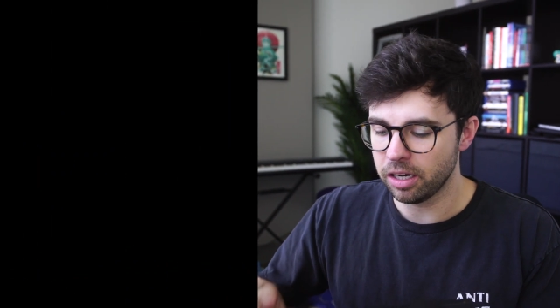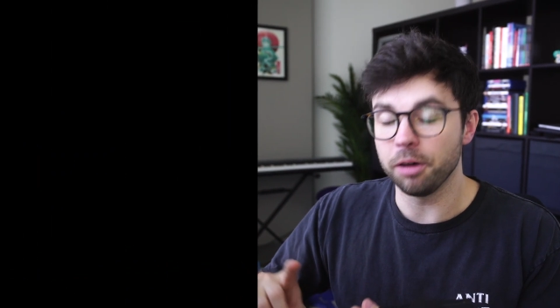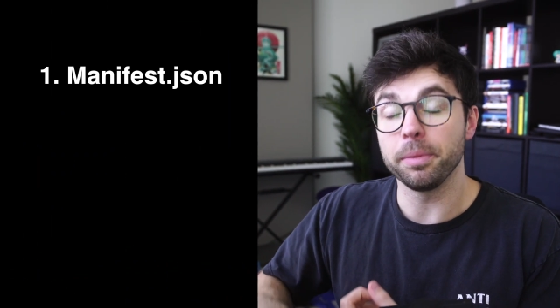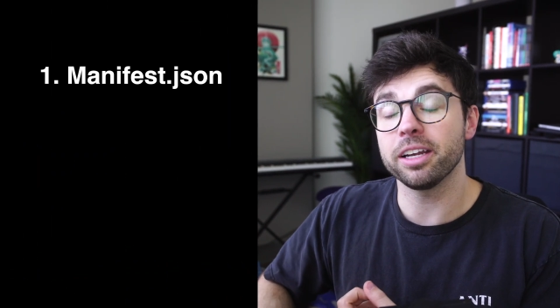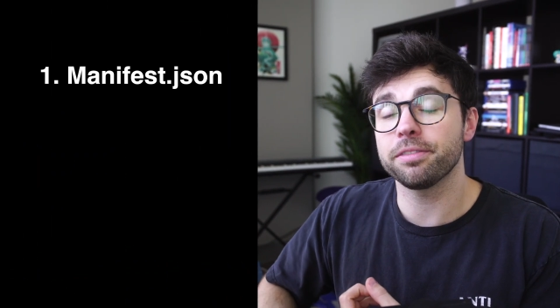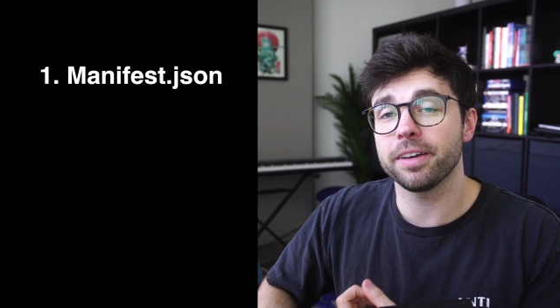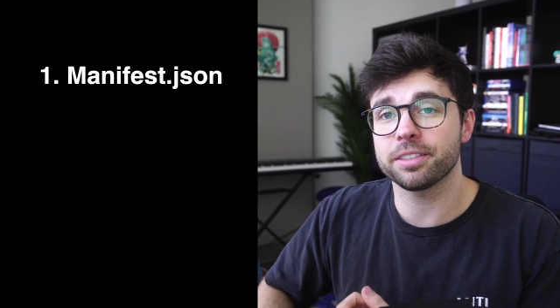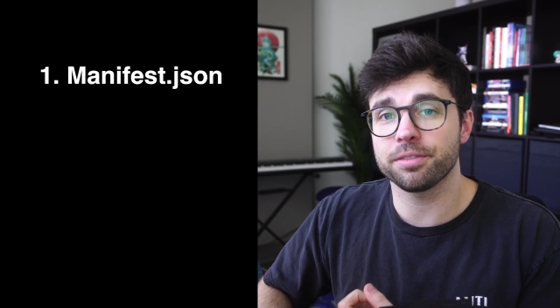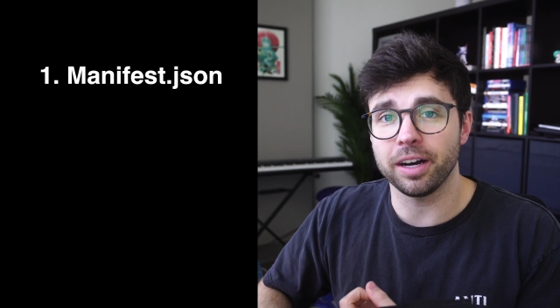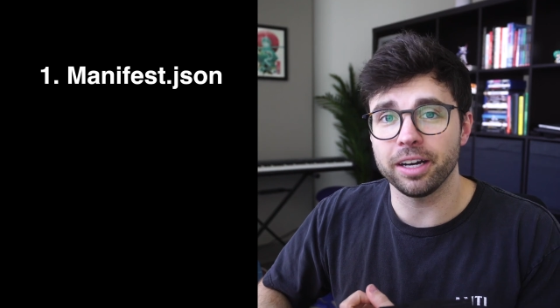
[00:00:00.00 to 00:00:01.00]
A
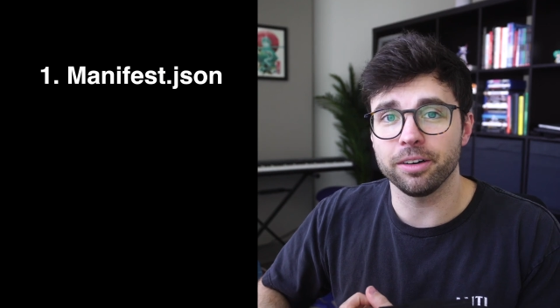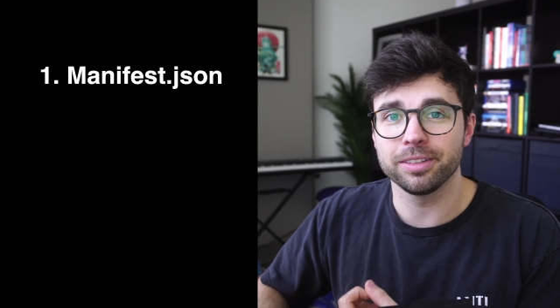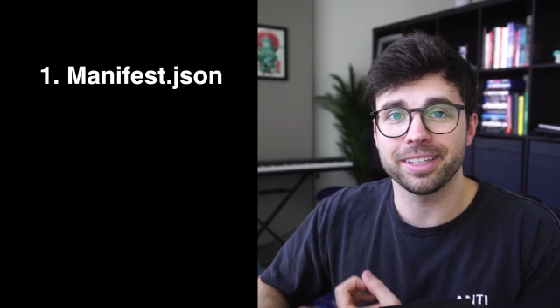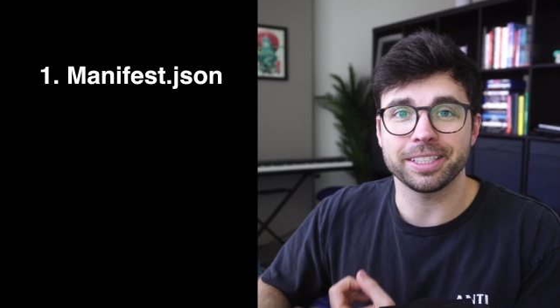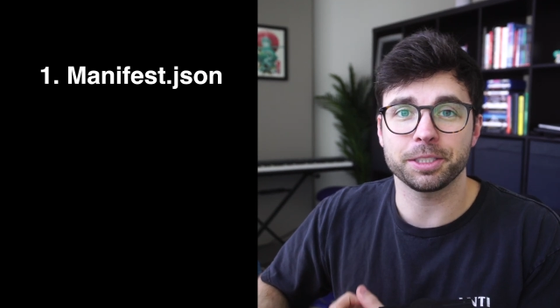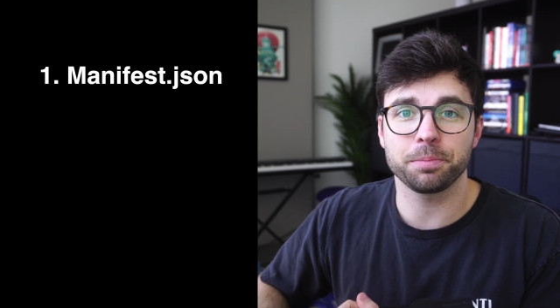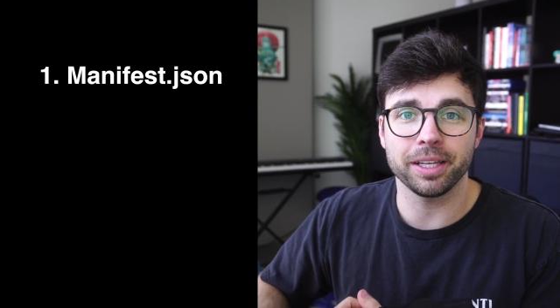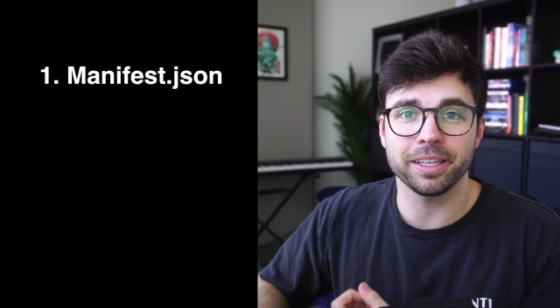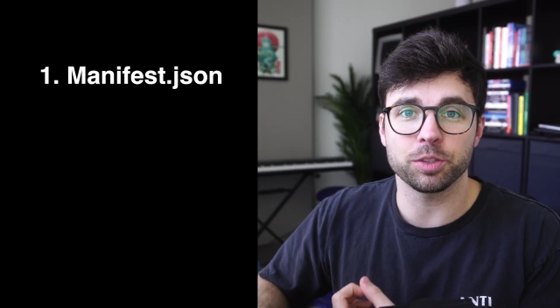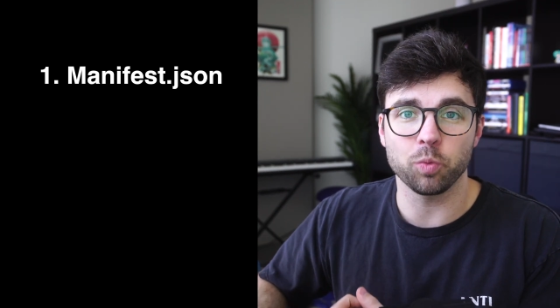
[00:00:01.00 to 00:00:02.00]
manifest file that
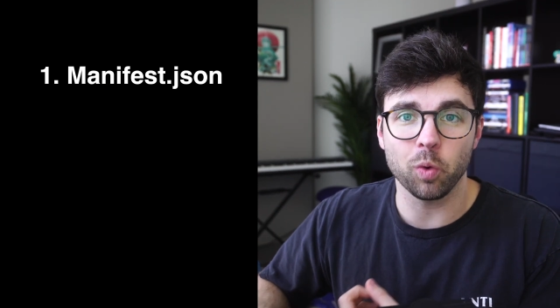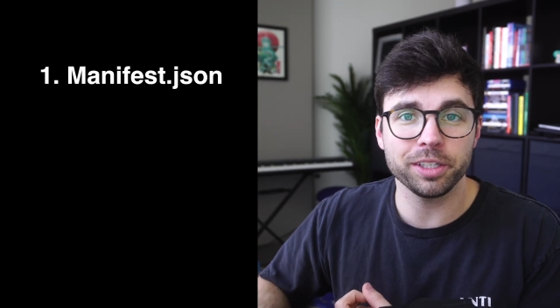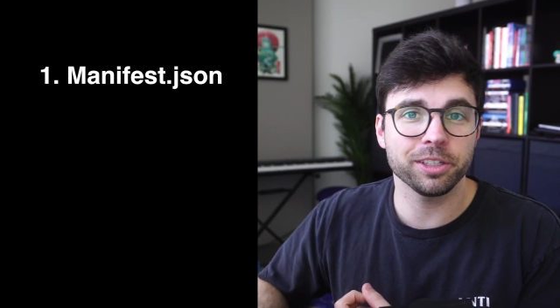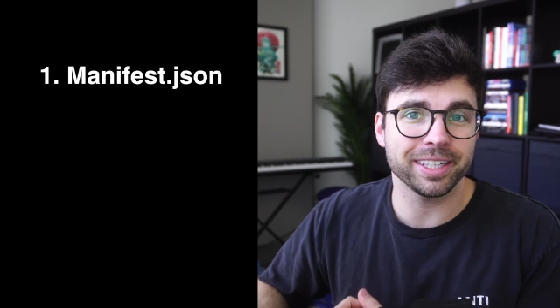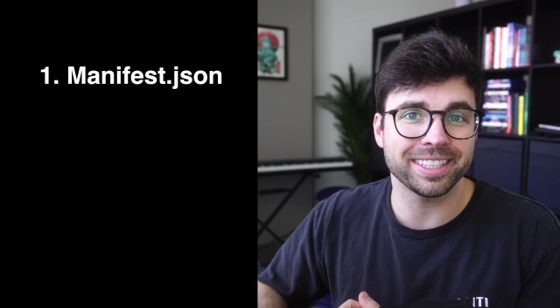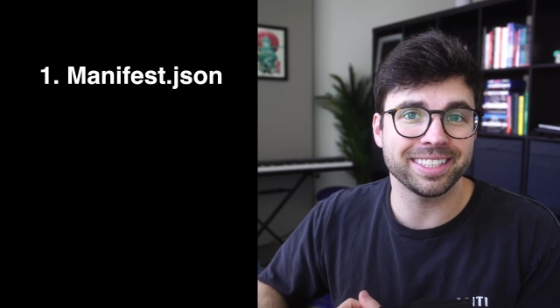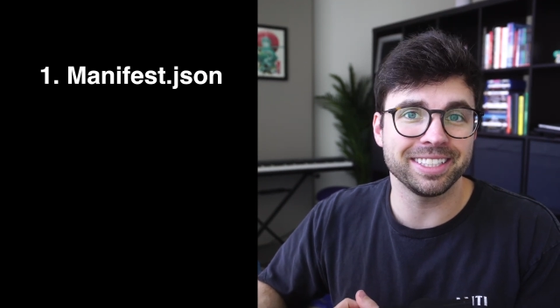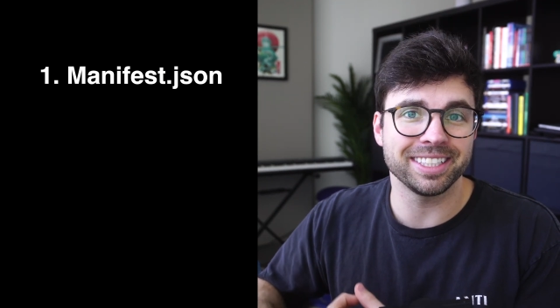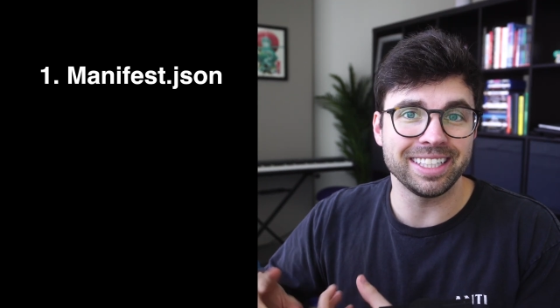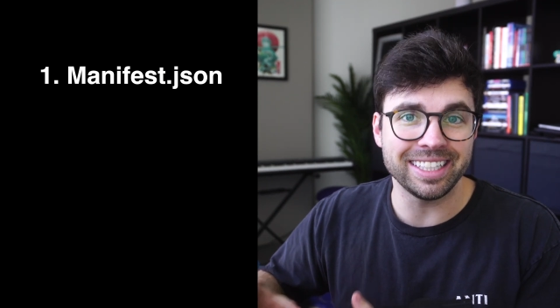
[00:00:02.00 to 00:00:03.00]
explains what your
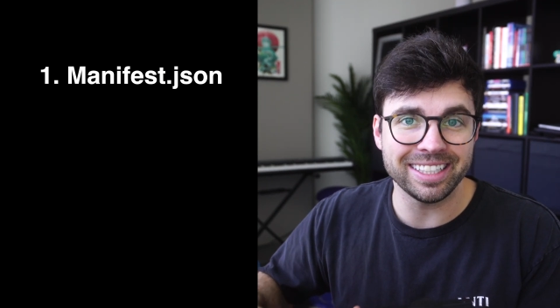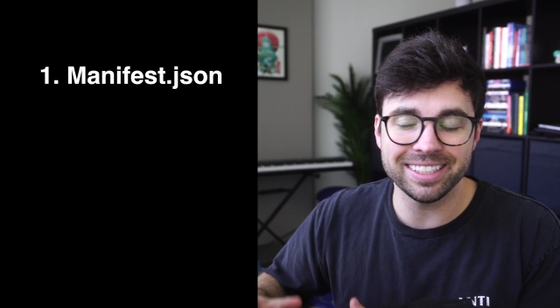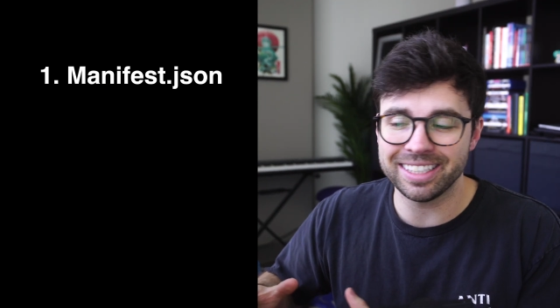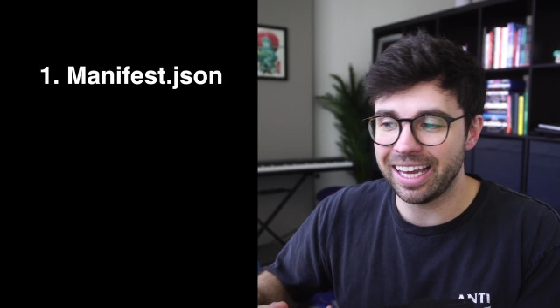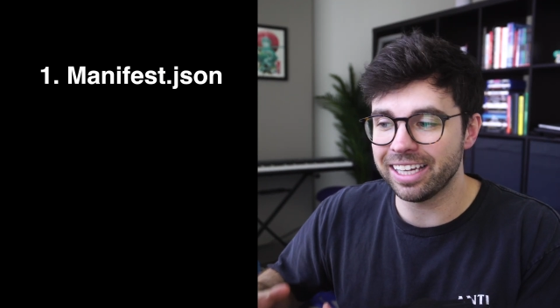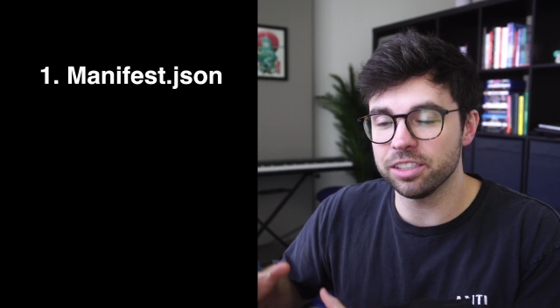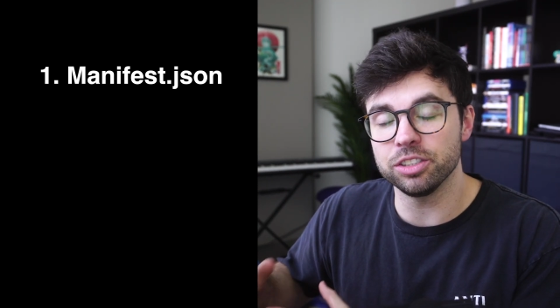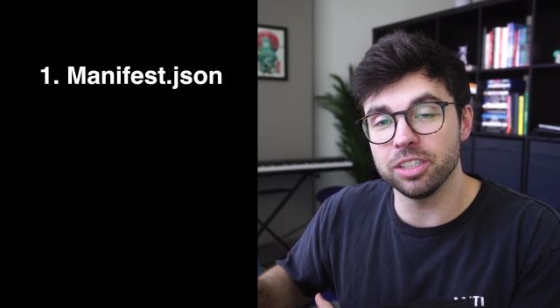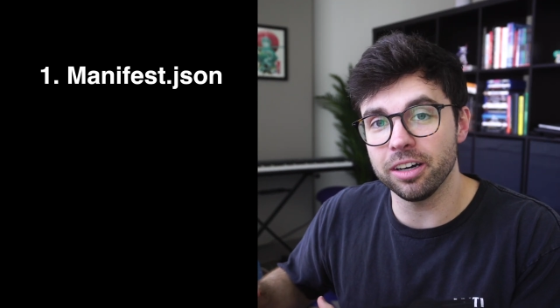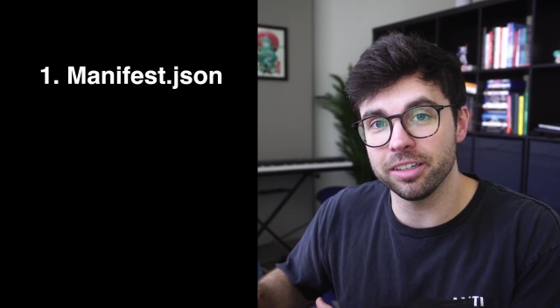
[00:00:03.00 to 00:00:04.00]
extension is and
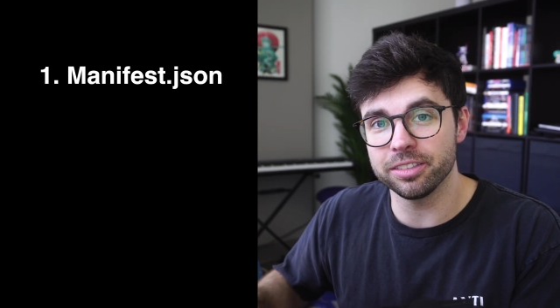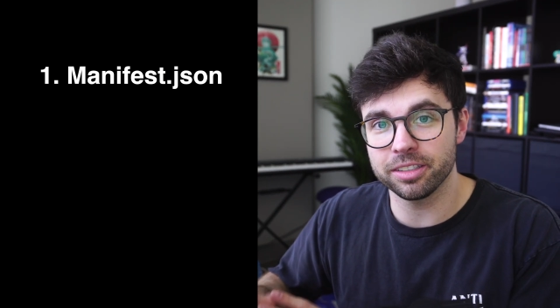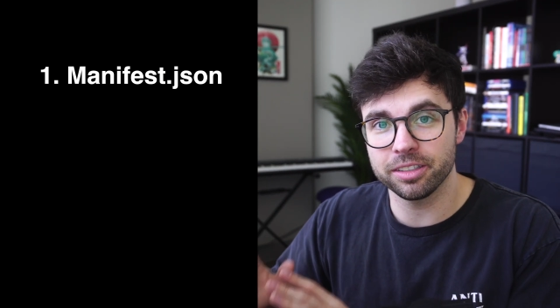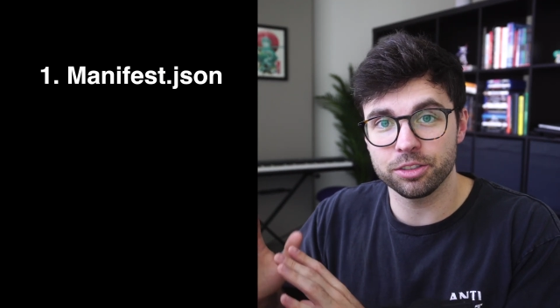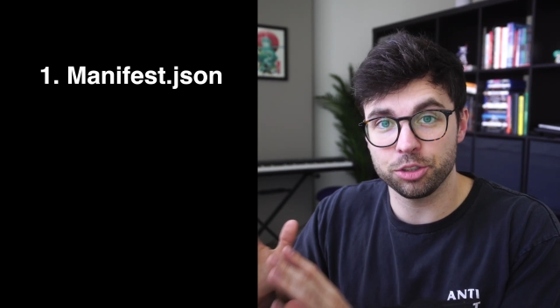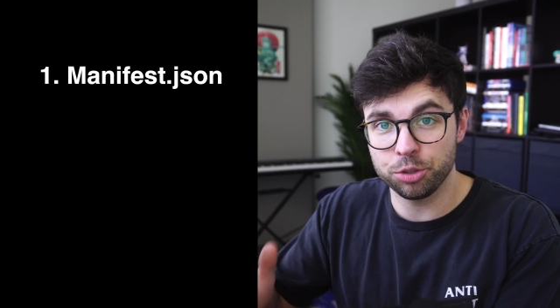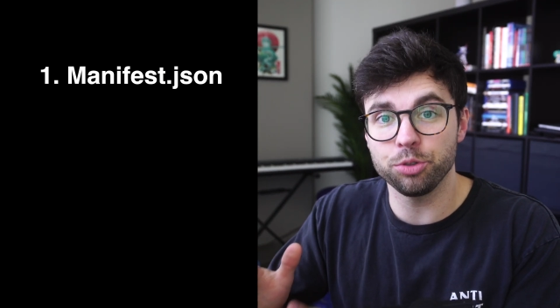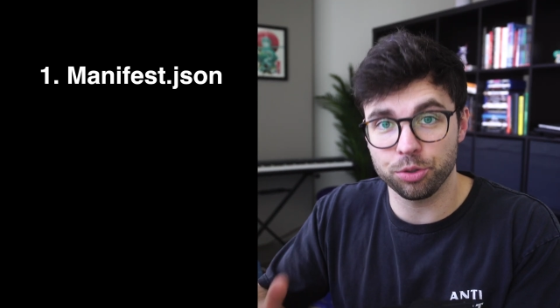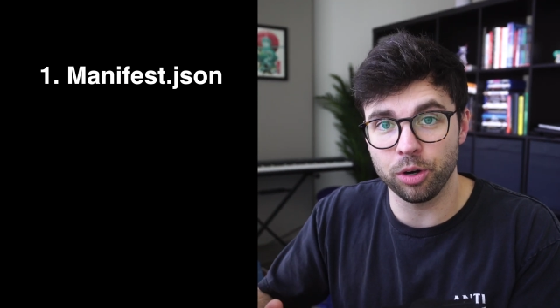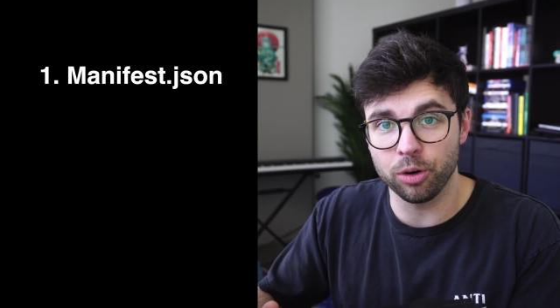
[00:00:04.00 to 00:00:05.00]
does to
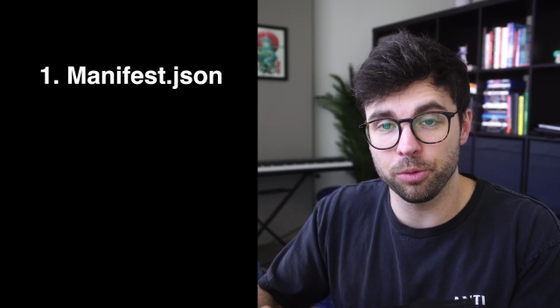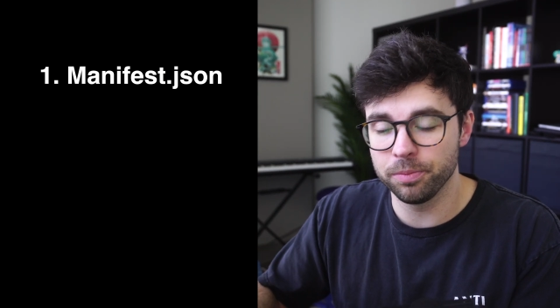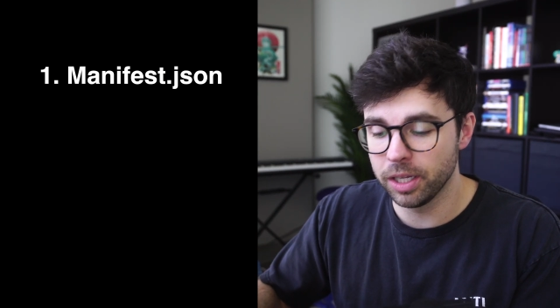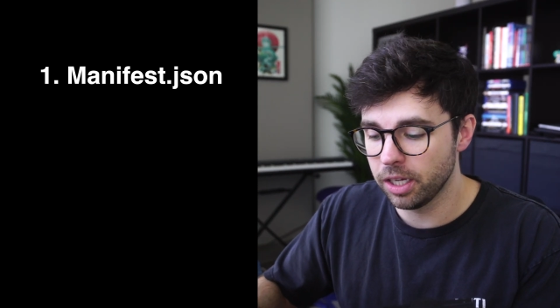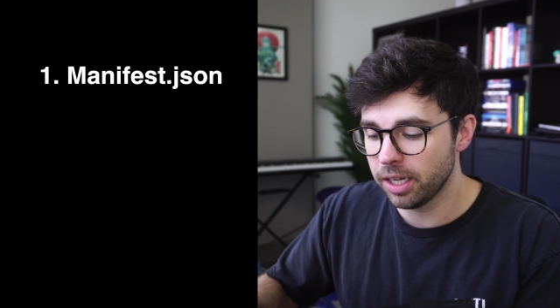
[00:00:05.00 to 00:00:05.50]
Chrome,